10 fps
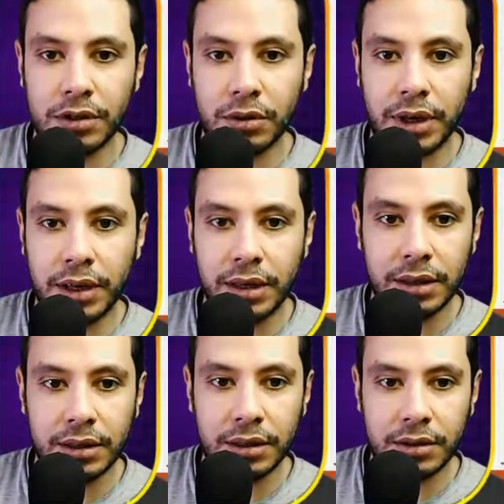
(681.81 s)
Okay,
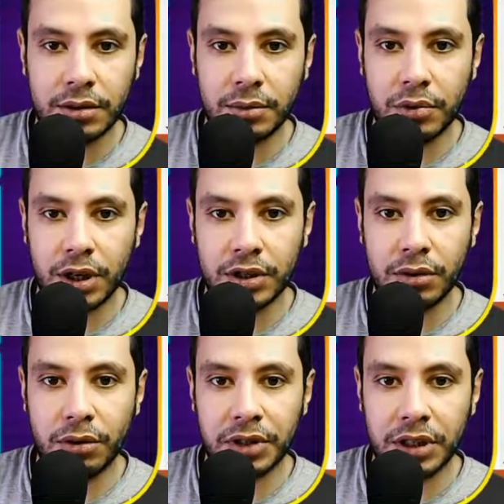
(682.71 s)
this price
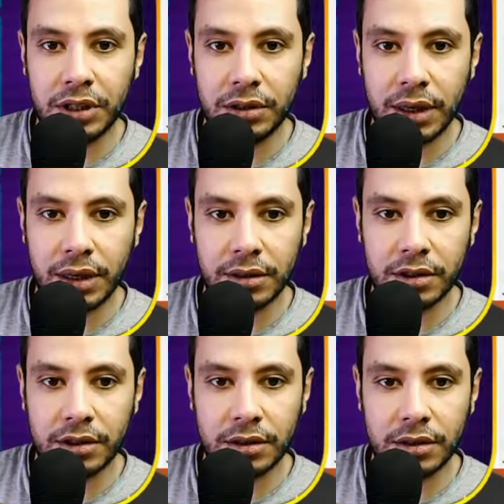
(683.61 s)
over here and
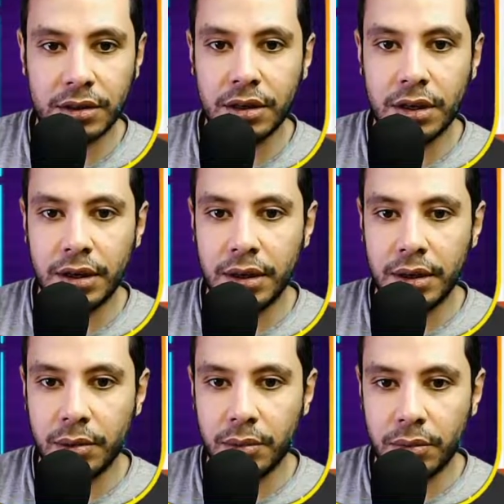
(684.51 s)
this.
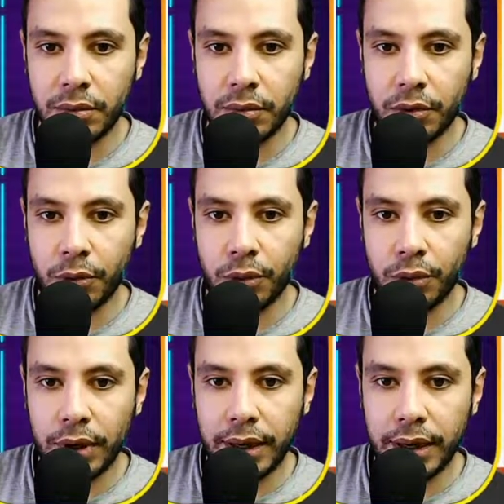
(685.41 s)

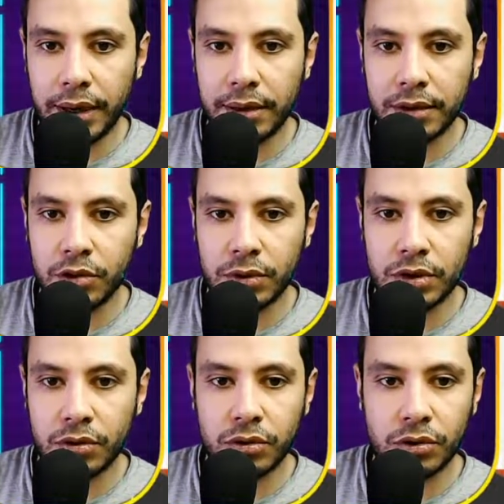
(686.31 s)
Okay, this one
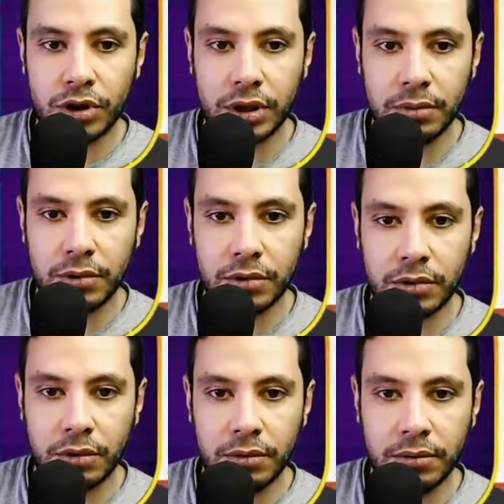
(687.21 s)
is also cheap, so